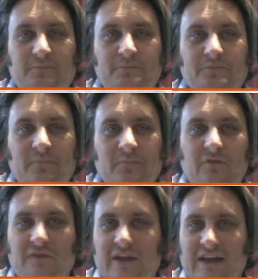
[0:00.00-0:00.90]
often
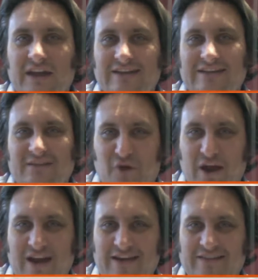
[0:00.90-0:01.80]
it gets to the very
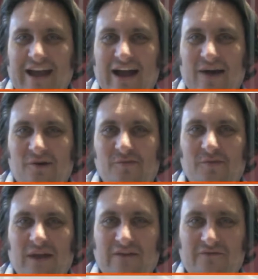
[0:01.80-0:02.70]
end of the hour and we
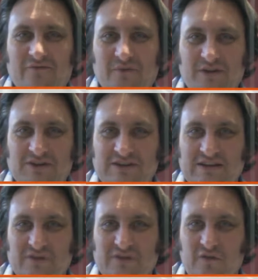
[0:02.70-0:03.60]
have questions left
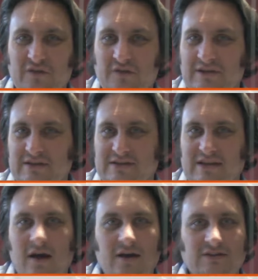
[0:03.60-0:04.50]
over because they're
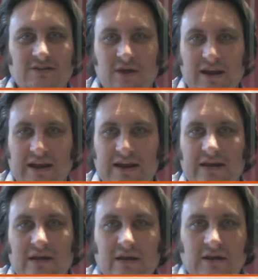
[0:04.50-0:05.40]
asked quite late.
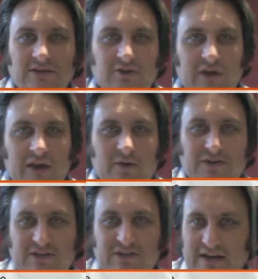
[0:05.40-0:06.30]
So get your
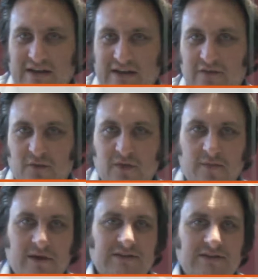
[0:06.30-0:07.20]
questions in early if you want them
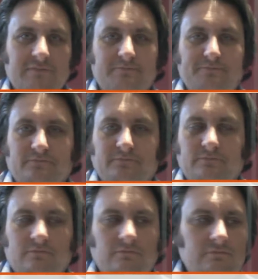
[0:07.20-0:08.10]
answered.
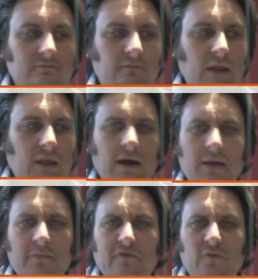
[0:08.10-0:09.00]

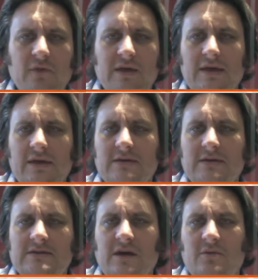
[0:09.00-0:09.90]
Before we
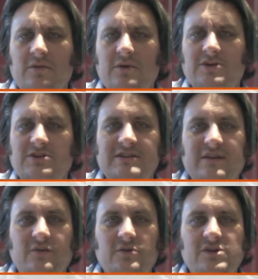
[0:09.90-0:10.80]
start with the questions, to give you
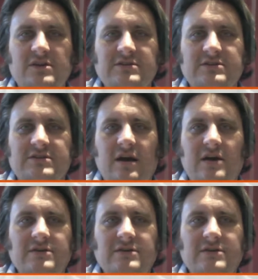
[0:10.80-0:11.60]
a chance to ask,